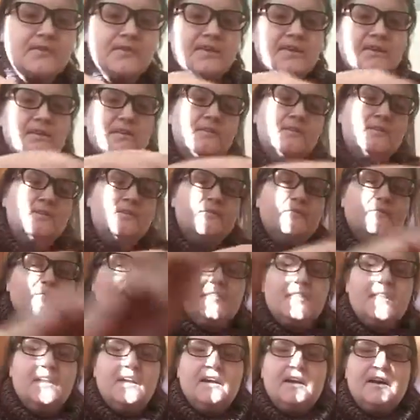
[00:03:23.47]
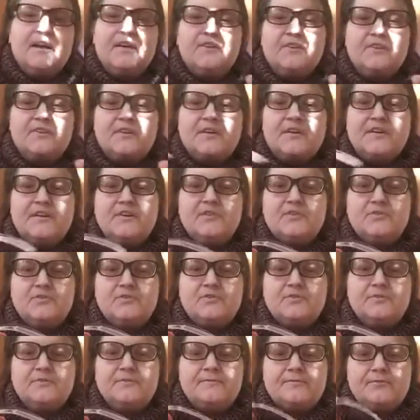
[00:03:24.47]
there. And you're going to use
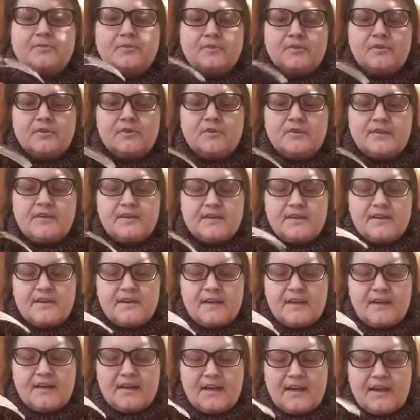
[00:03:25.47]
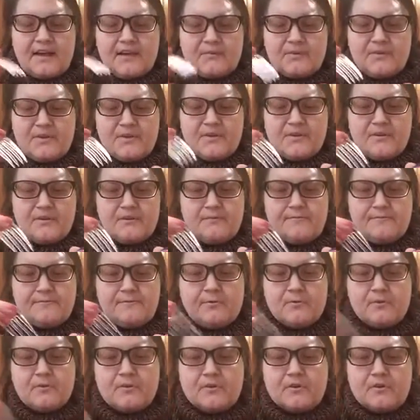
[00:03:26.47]
your fork. And with your
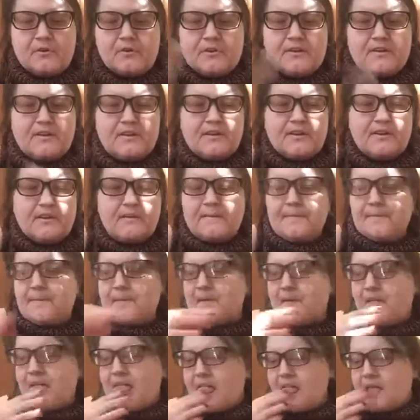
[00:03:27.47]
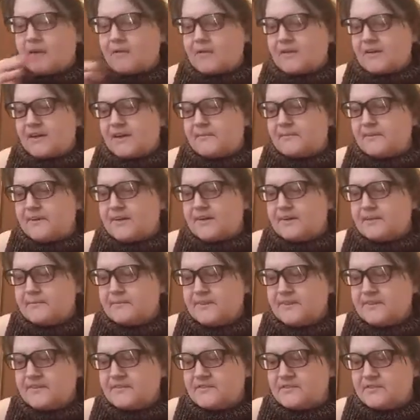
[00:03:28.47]
fork, what I
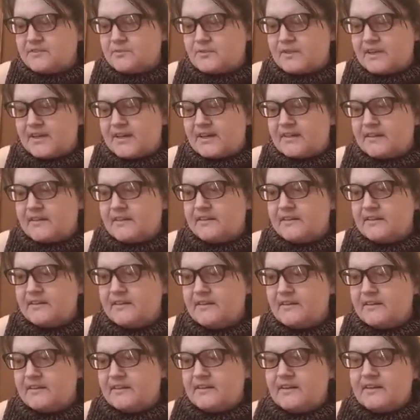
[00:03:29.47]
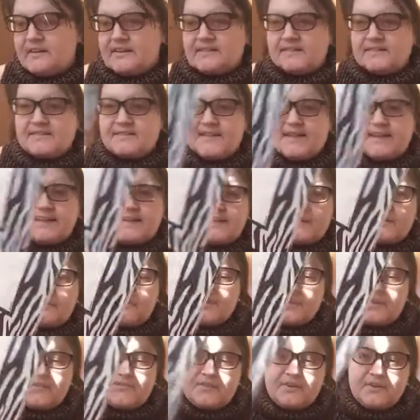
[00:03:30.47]
recommend doing is taking
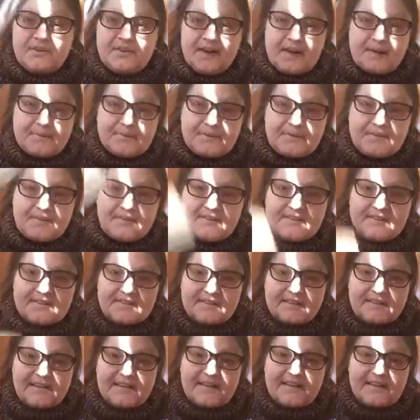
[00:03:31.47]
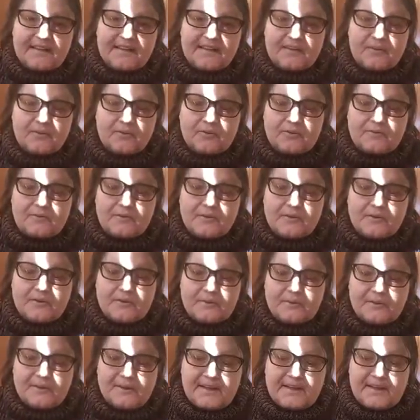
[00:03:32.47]
one of your napkins and laying it over your
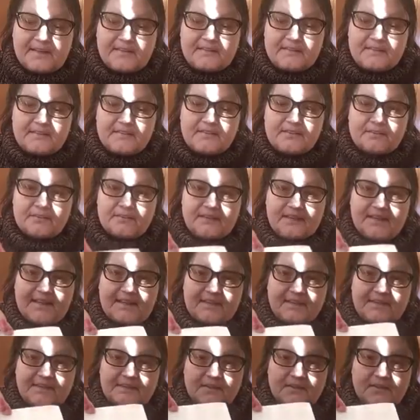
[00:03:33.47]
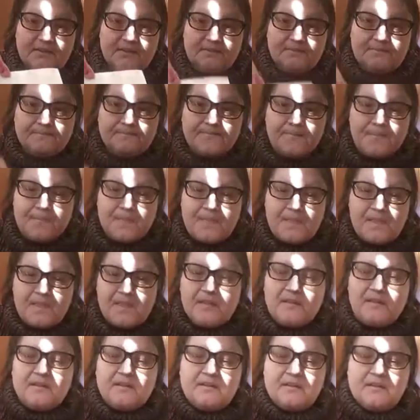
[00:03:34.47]
plate. So like so.
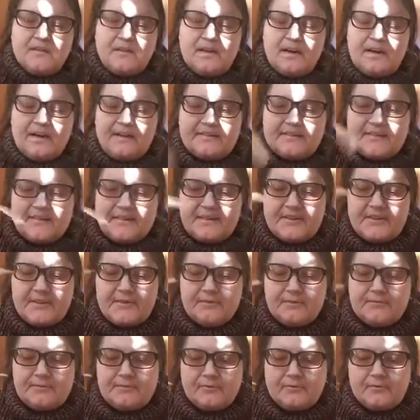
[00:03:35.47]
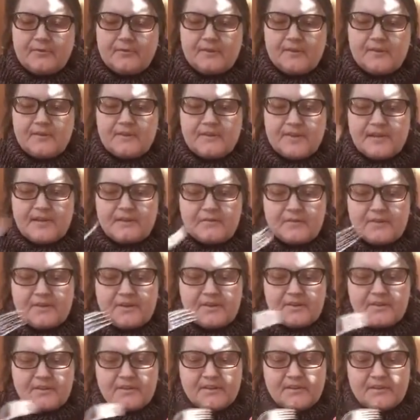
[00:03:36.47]
And take your fork, and what
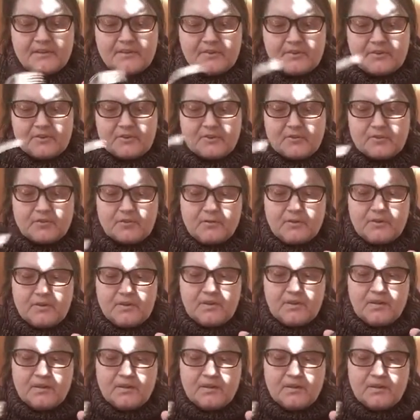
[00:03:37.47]
you're going to do